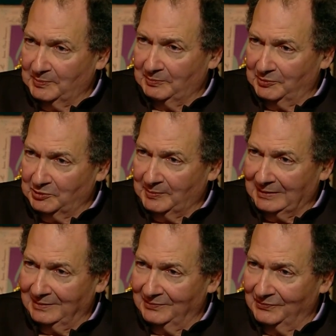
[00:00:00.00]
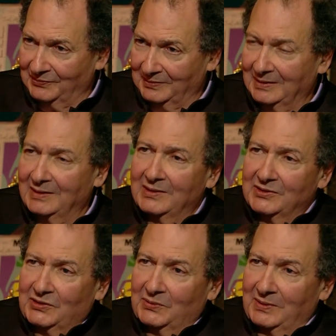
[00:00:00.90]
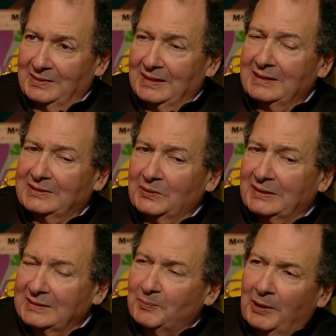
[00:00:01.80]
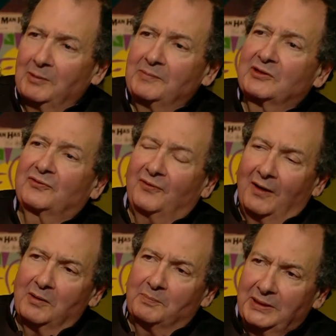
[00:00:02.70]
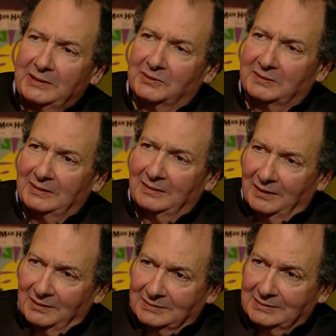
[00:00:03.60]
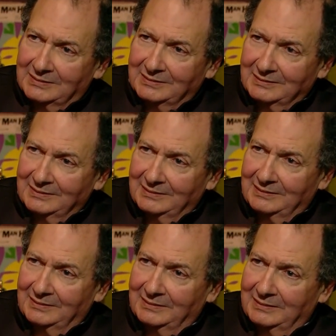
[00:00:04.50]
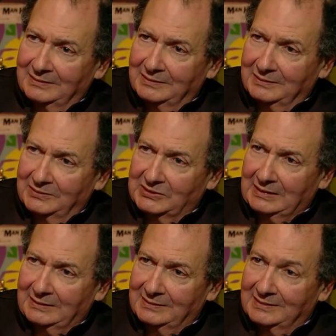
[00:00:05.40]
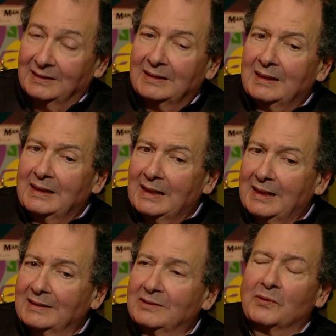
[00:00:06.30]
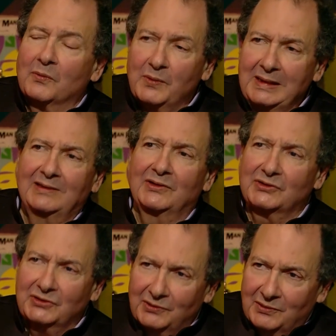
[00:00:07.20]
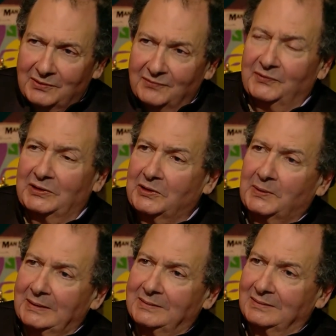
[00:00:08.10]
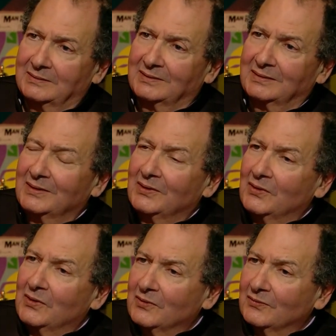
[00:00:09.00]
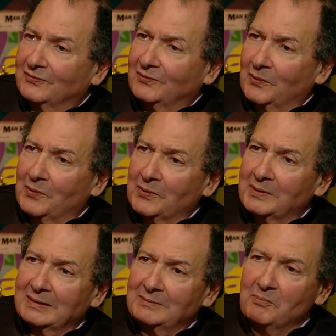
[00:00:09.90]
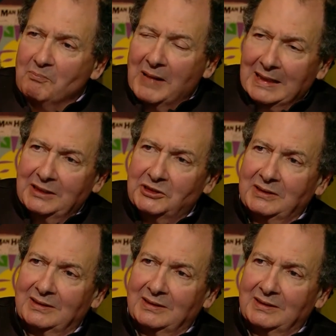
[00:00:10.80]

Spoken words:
perspective. So this problem is far bigger than us in a sense, and we deserve the credit for managing